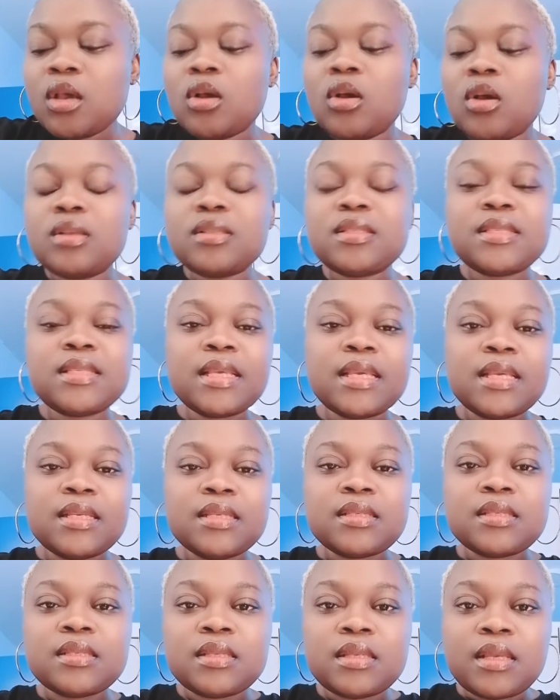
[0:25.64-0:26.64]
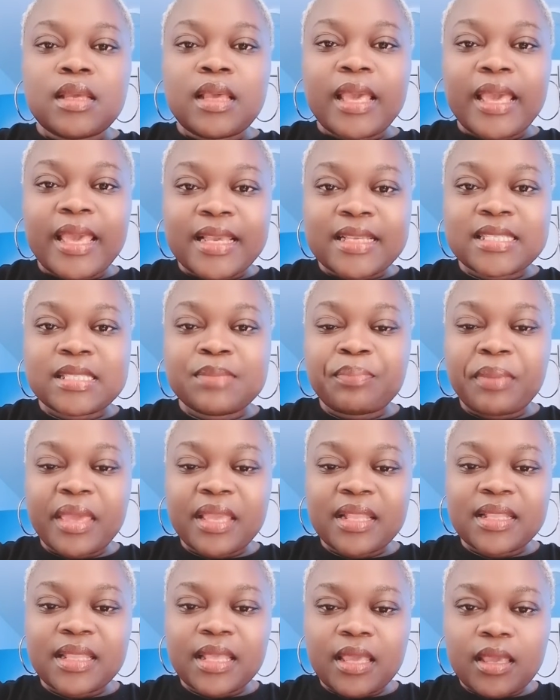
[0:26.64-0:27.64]
God says,
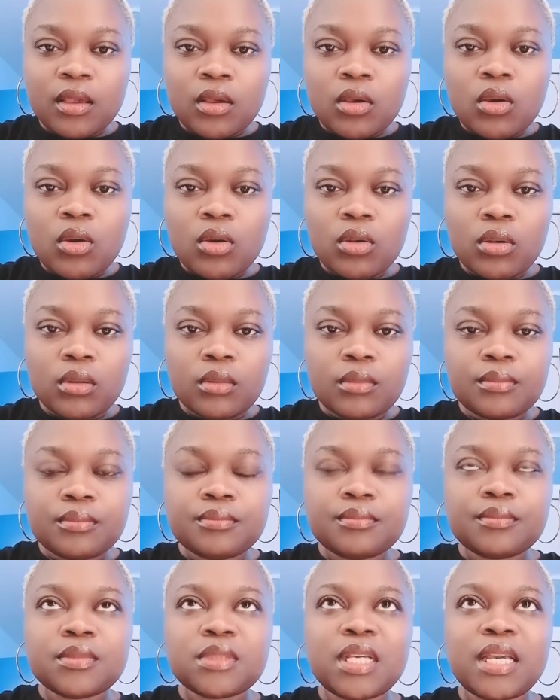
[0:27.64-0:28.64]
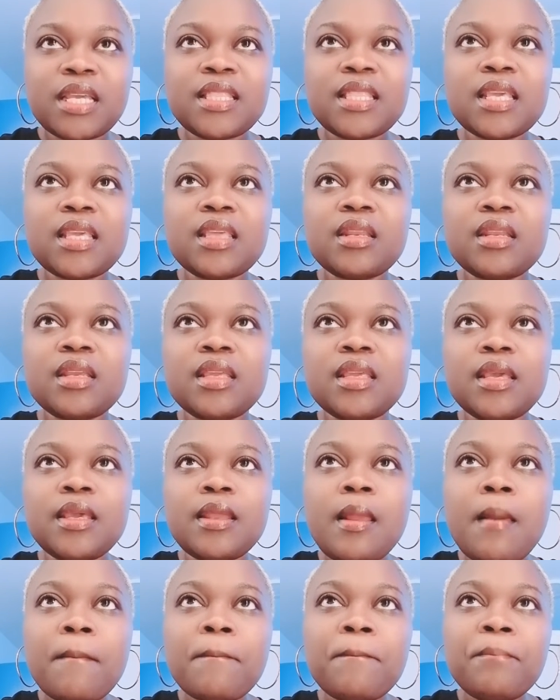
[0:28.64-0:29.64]
expect a call. I take it
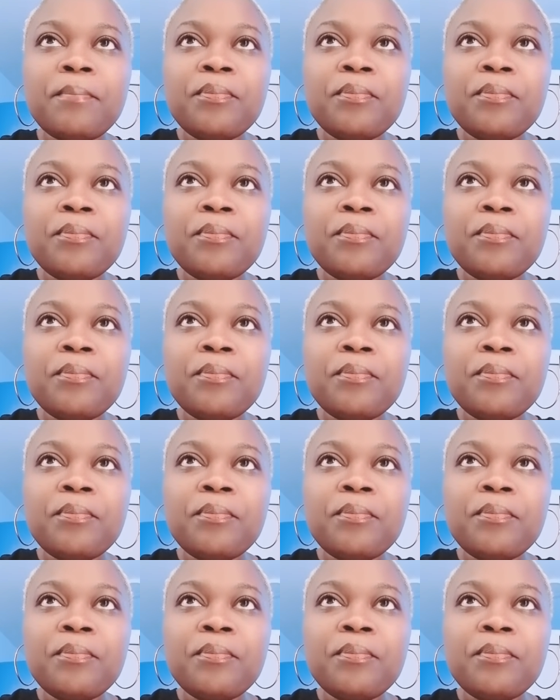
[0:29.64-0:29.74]
again.